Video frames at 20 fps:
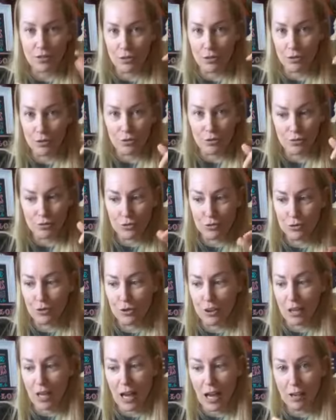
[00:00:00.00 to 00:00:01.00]
you
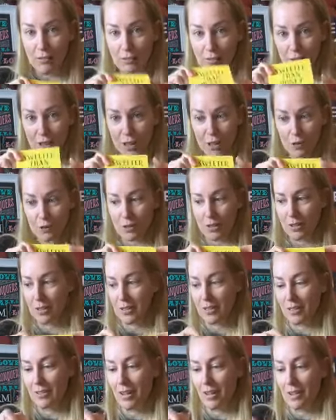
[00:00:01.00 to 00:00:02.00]
look, I have videos
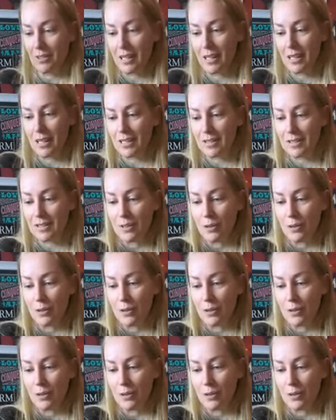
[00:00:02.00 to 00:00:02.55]
on these.